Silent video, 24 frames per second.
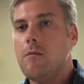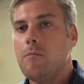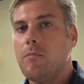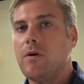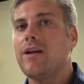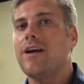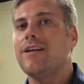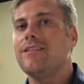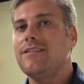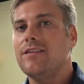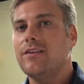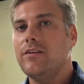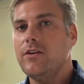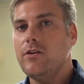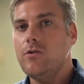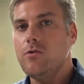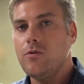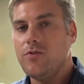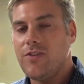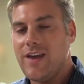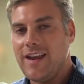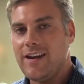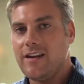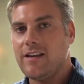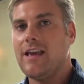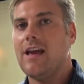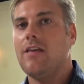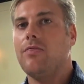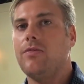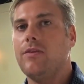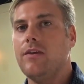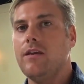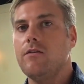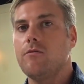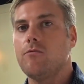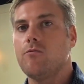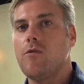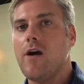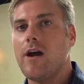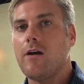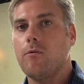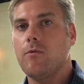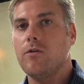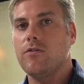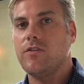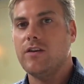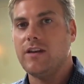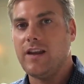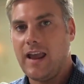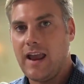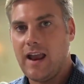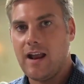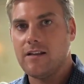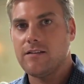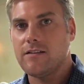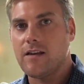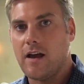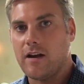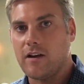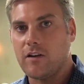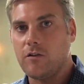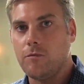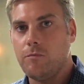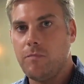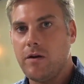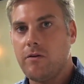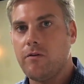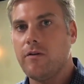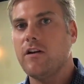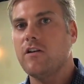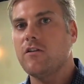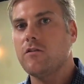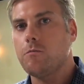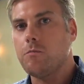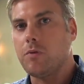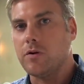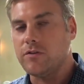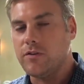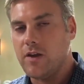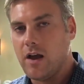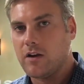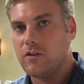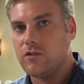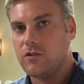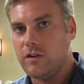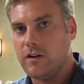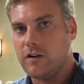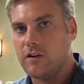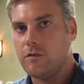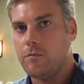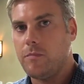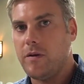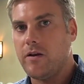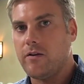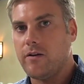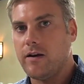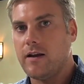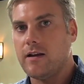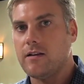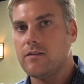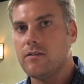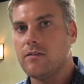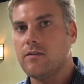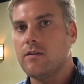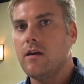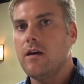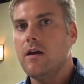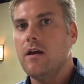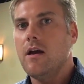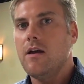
but until you then get the requisite hands on experience, production experience